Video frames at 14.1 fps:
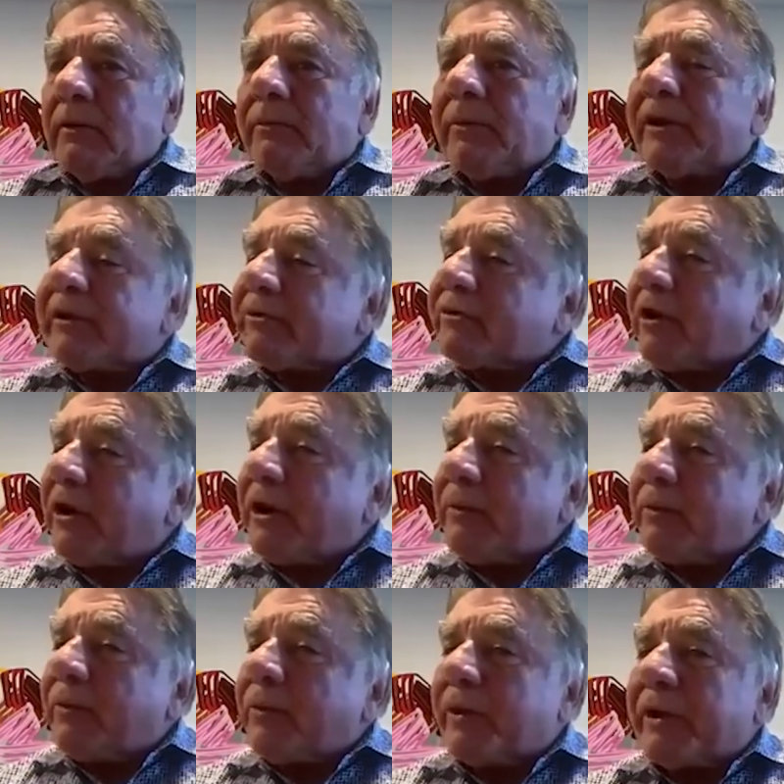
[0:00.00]
By the
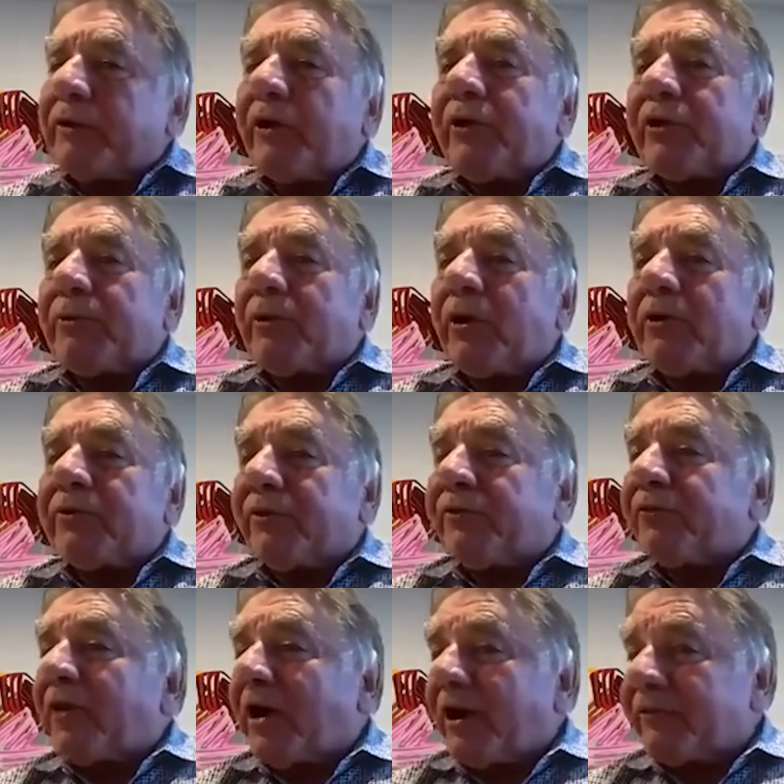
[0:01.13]
time we grow them on to
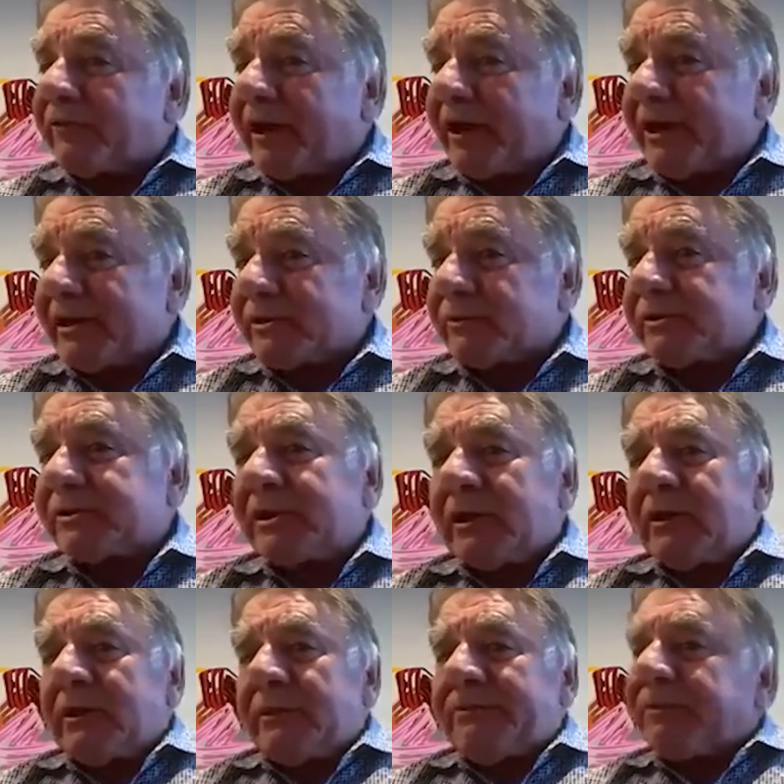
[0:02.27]
5 days, which
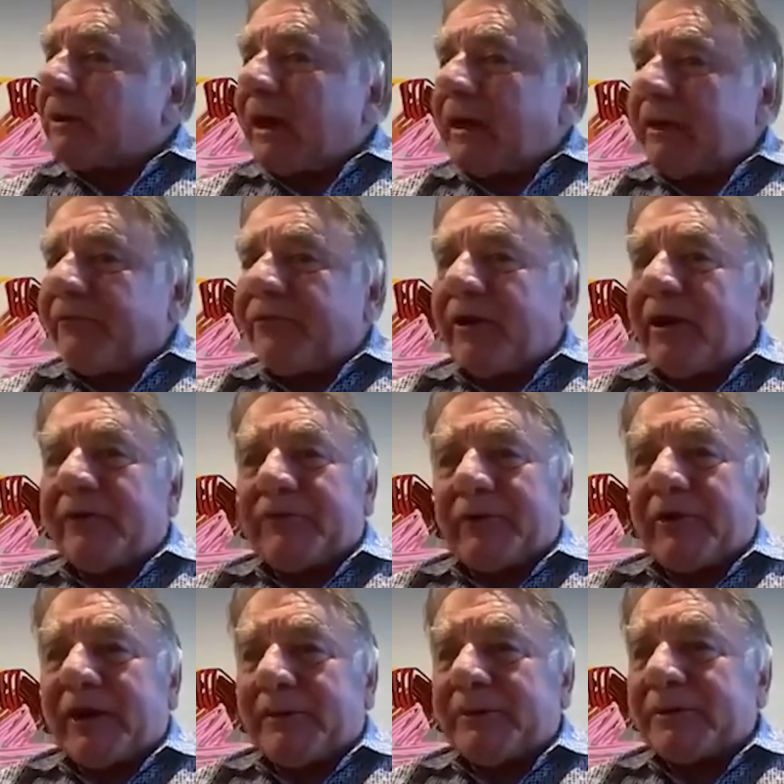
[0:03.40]
85 or
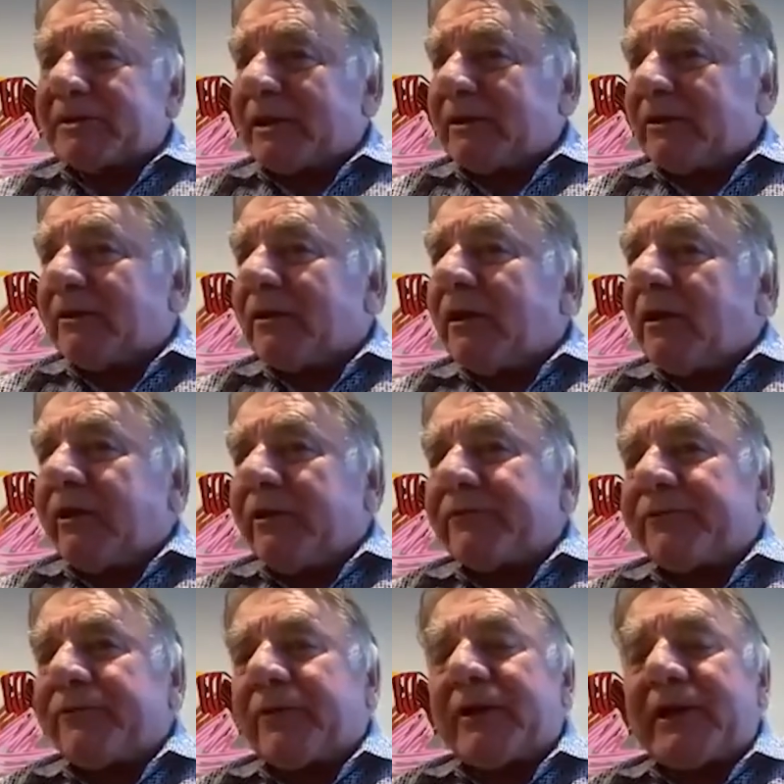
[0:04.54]
90% of
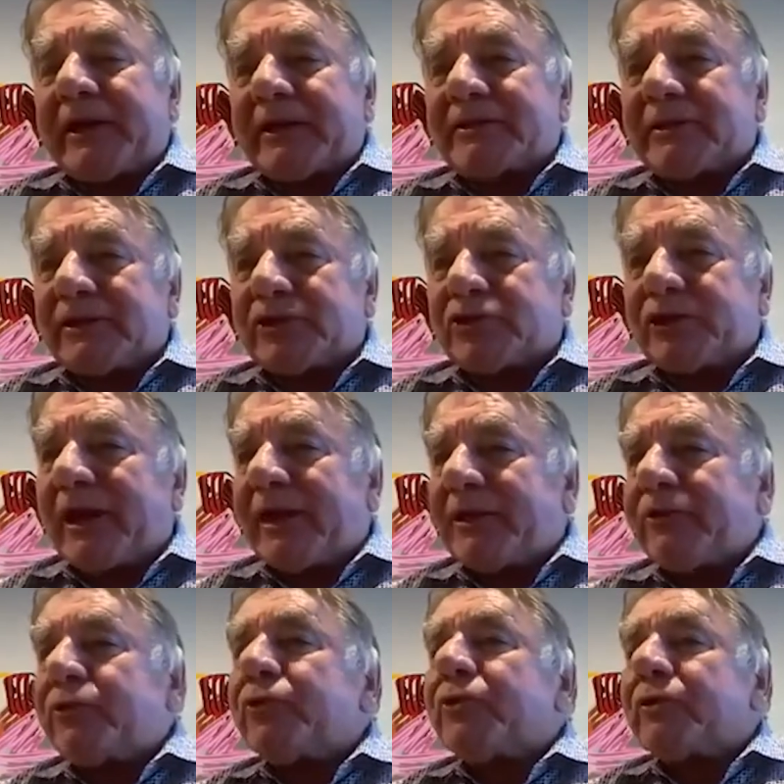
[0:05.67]
clinics in Australia
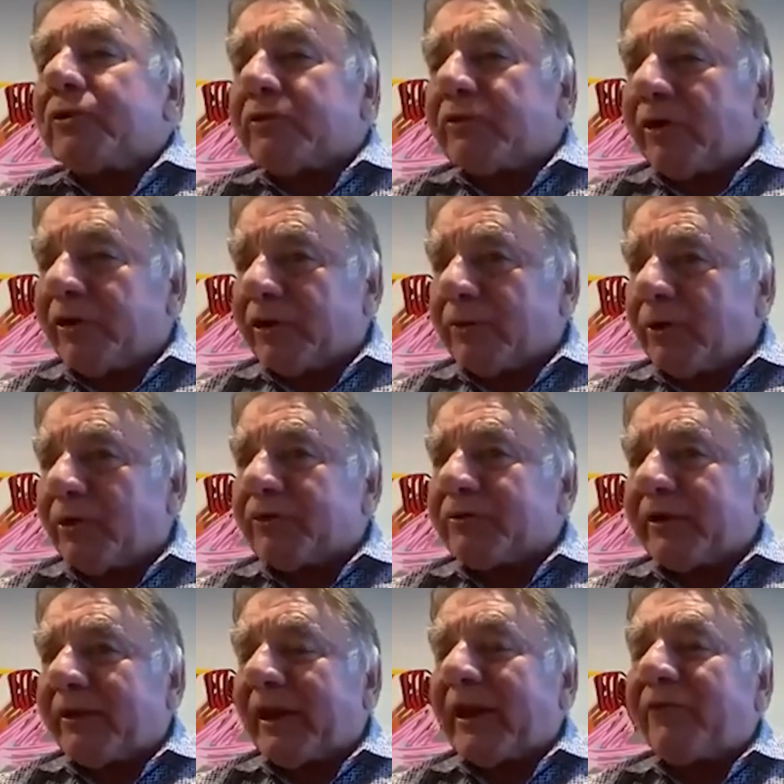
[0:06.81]
do grow them on to
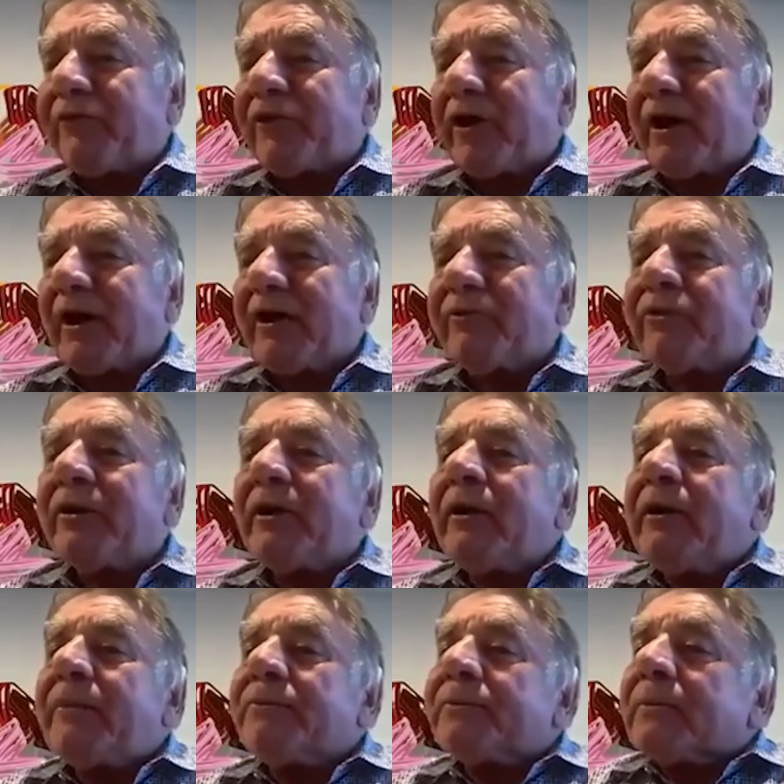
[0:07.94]
day 5,
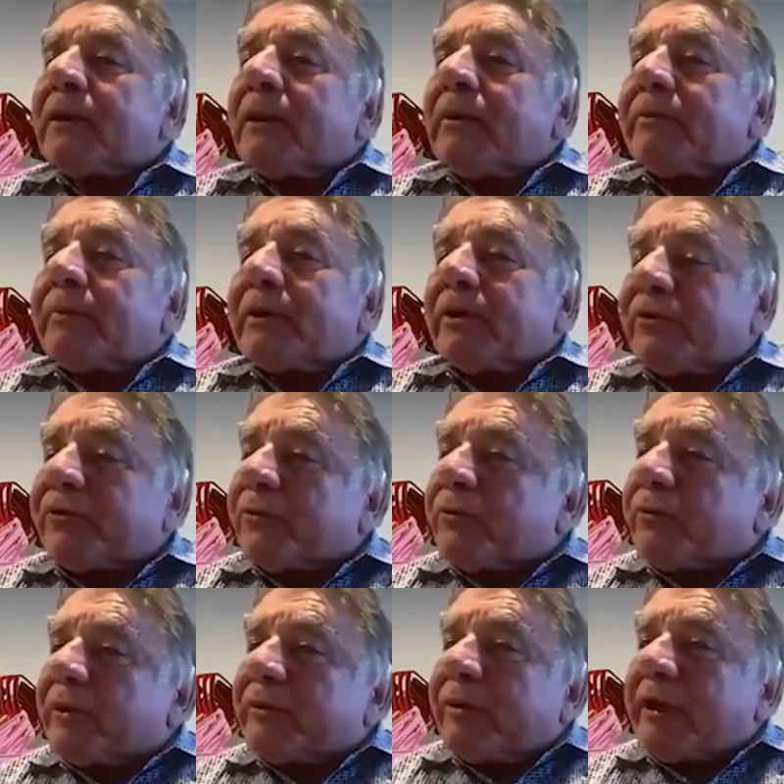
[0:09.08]
because
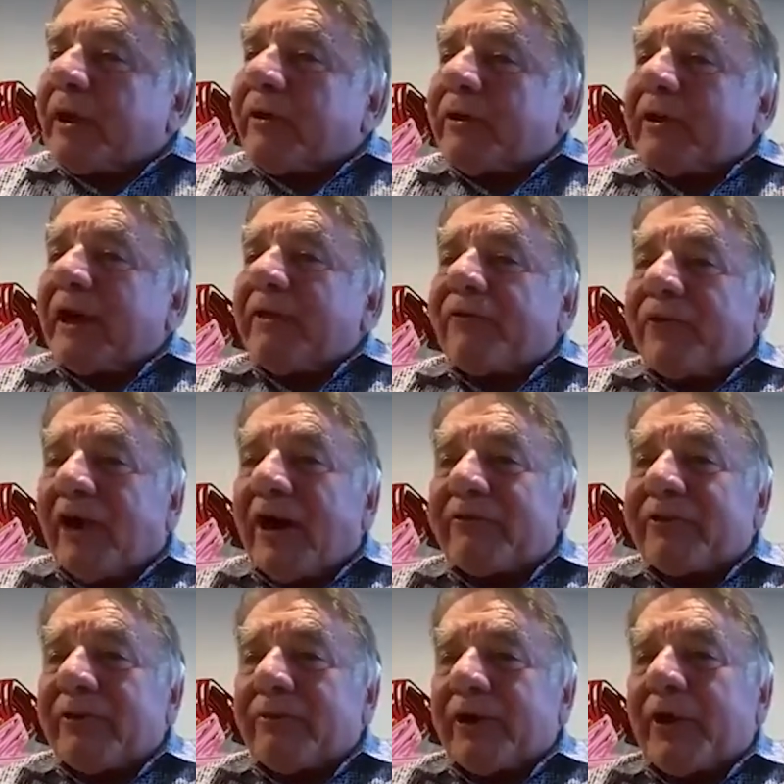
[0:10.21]
when we go to day 5
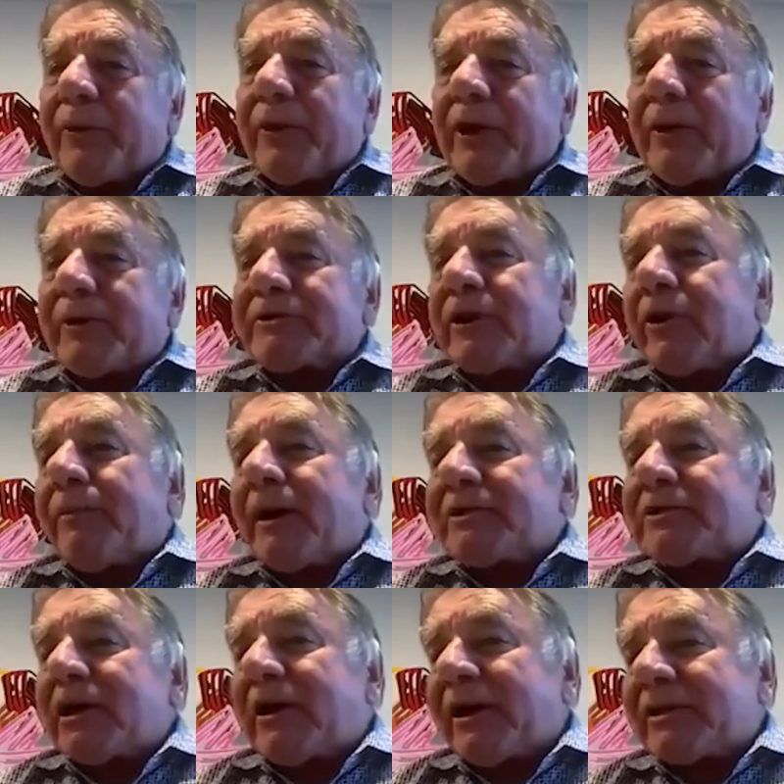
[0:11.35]
embryo, we know it's got a much
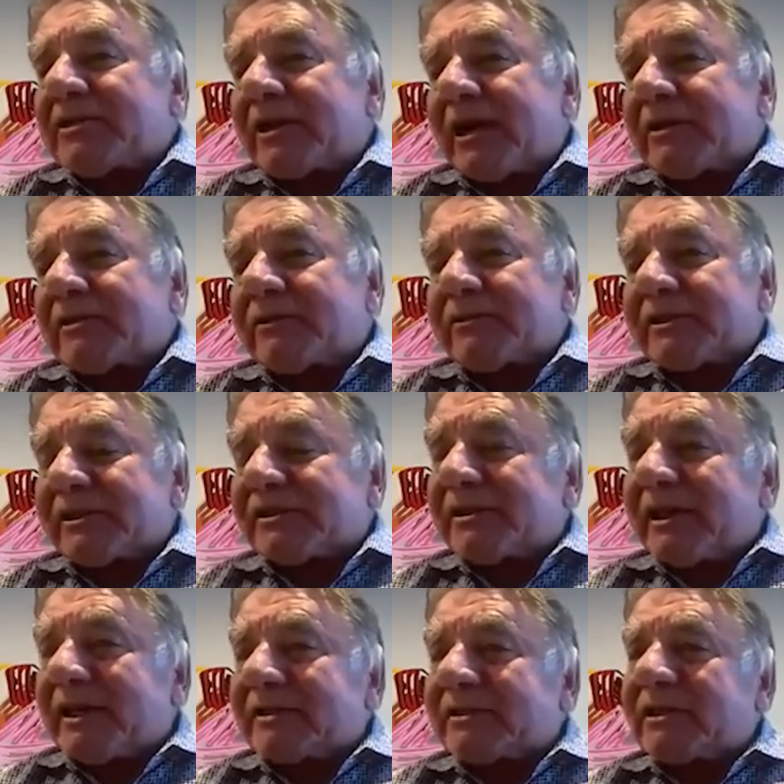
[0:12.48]
higher chance of
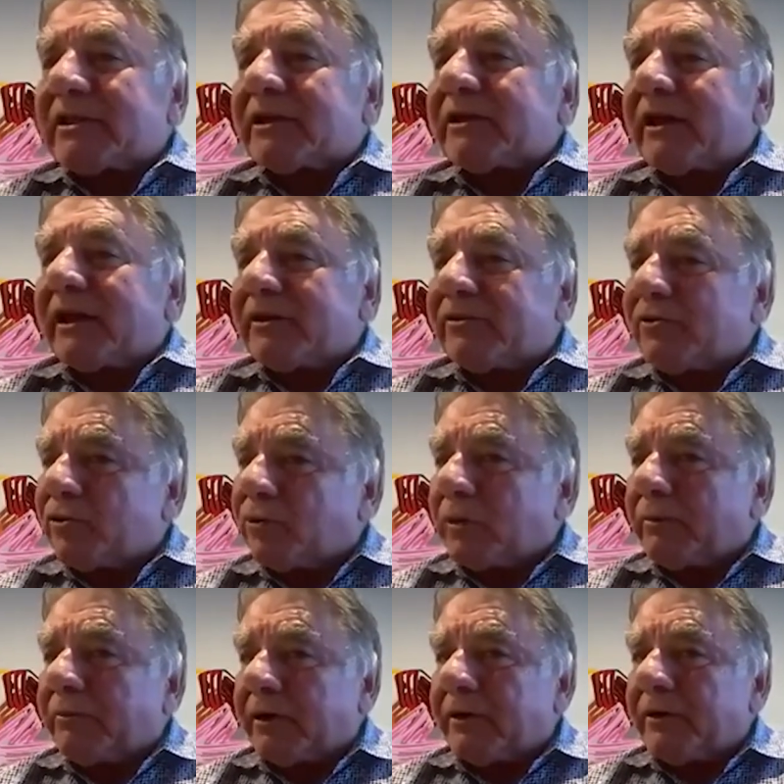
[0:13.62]
success than a day 2
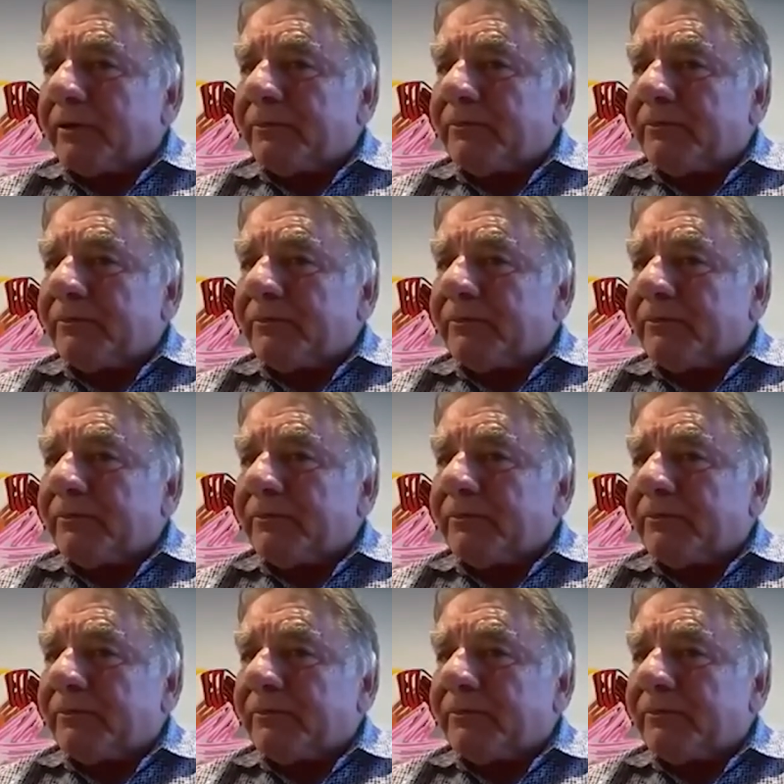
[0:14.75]
embryo.